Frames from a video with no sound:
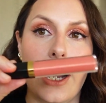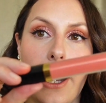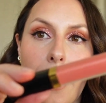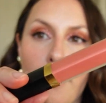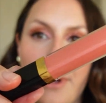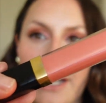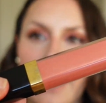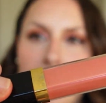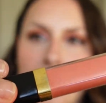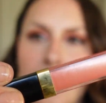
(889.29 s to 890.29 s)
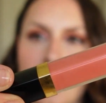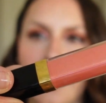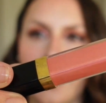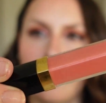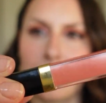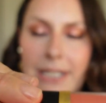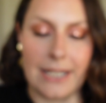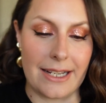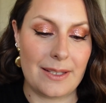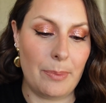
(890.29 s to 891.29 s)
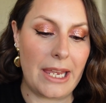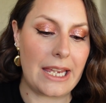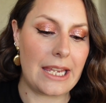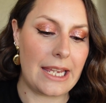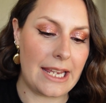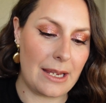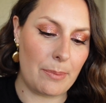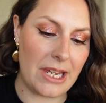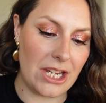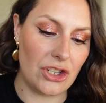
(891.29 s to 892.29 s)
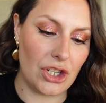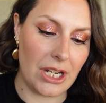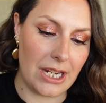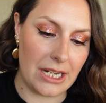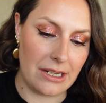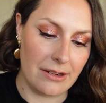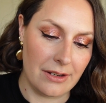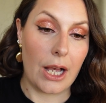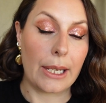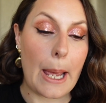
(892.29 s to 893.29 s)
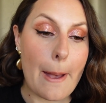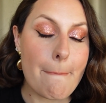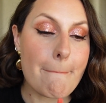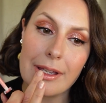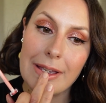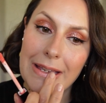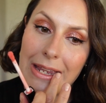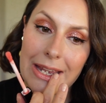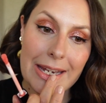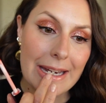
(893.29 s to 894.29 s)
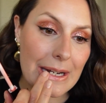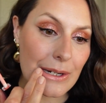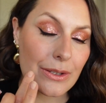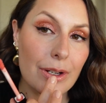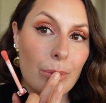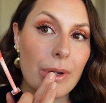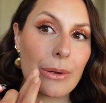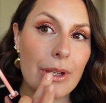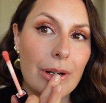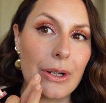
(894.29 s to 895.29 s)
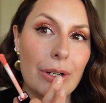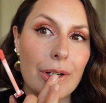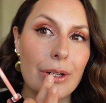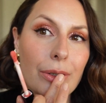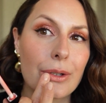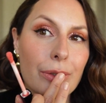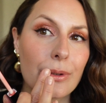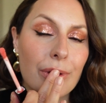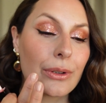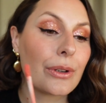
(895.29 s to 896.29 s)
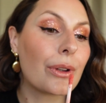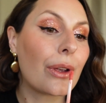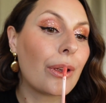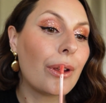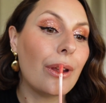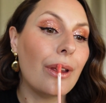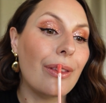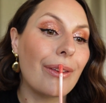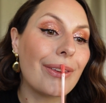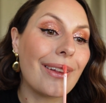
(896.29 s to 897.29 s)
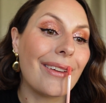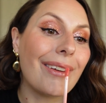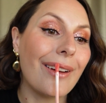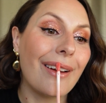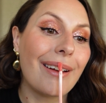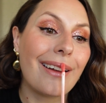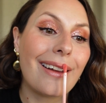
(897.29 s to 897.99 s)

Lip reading: And again, it's this kind of like really nice pinky, peachy color. And I'm just gonna pop that on in the center.